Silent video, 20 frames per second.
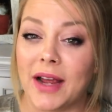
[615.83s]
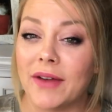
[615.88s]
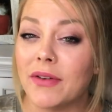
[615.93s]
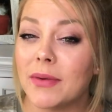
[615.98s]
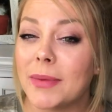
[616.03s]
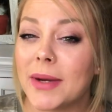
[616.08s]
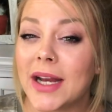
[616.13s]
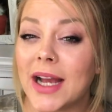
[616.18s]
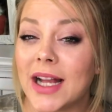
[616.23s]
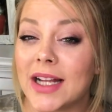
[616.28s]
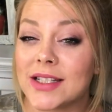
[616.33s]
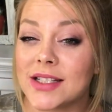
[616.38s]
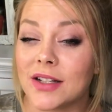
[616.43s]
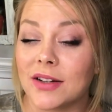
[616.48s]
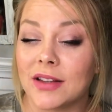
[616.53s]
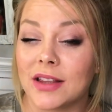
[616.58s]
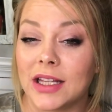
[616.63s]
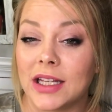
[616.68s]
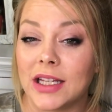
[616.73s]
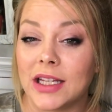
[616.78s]
Everybody has
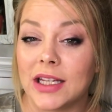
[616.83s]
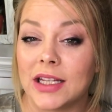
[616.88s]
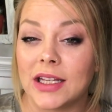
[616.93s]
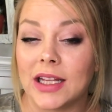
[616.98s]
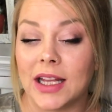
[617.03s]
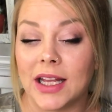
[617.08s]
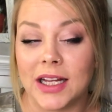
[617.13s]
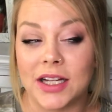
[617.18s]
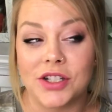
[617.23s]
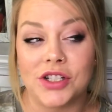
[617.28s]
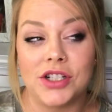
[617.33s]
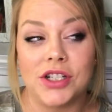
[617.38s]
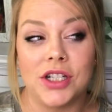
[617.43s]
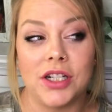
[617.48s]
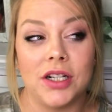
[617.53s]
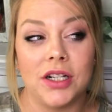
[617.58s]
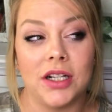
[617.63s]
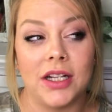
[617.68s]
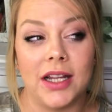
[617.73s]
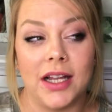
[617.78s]
their thing. They like
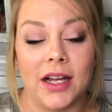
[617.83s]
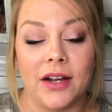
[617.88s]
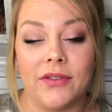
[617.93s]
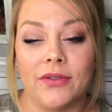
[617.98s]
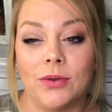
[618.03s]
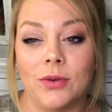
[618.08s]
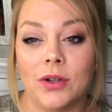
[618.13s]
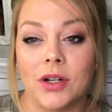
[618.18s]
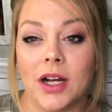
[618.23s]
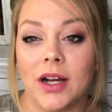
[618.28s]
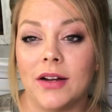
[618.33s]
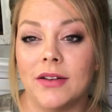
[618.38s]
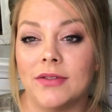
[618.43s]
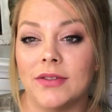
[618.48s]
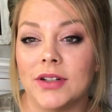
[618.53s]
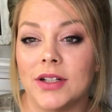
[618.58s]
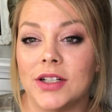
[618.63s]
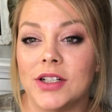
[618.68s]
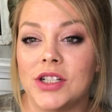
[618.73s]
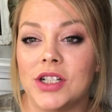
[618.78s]
sheer, they like full
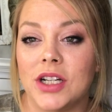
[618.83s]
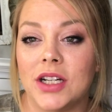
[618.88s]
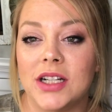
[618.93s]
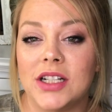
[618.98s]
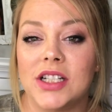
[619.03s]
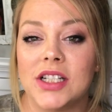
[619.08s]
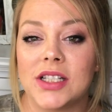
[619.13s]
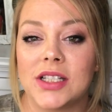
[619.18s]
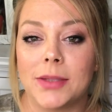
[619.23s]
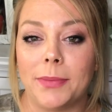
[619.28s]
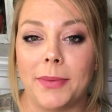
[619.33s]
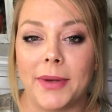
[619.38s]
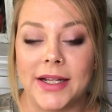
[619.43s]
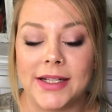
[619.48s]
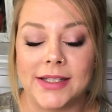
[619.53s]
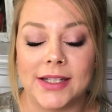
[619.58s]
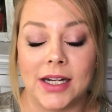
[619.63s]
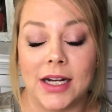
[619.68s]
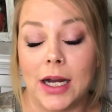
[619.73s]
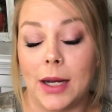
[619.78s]
coverage, and it just
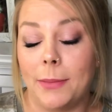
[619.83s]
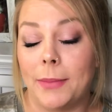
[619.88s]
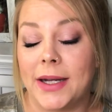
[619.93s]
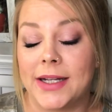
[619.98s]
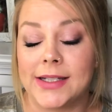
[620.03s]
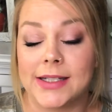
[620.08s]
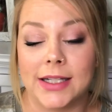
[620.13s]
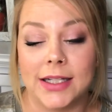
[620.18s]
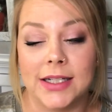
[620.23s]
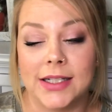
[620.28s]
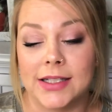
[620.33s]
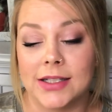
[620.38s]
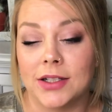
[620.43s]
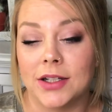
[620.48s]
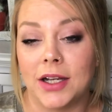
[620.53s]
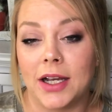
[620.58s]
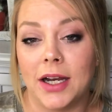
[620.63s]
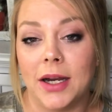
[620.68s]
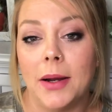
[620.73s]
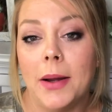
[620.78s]
depends on how my skin is
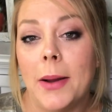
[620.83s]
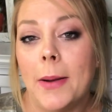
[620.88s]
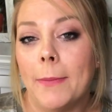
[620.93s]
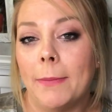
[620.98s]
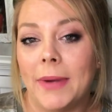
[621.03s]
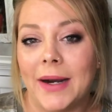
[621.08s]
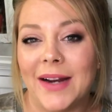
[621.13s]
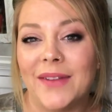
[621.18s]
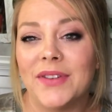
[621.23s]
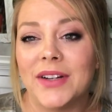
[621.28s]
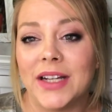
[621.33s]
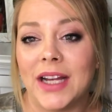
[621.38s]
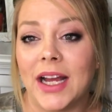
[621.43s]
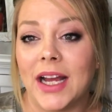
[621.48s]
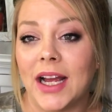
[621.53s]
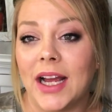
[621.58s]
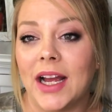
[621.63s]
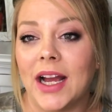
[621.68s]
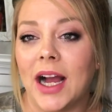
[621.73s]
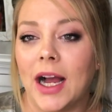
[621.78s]
looking. But every
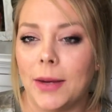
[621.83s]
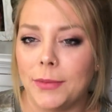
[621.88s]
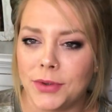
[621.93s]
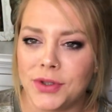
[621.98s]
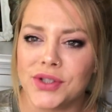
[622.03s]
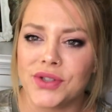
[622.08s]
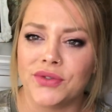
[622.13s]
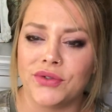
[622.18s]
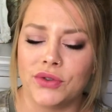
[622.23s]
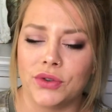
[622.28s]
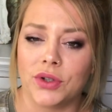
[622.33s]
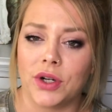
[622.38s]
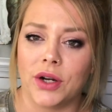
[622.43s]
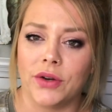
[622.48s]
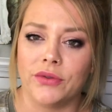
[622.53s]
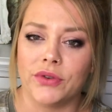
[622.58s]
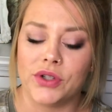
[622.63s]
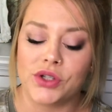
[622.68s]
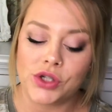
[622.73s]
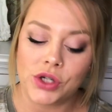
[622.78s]
day, I'm using full
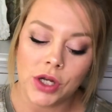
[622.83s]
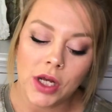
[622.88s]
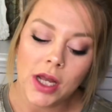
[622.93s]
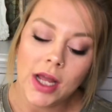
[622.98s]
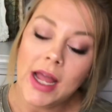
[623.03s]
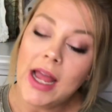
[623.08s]
coverage.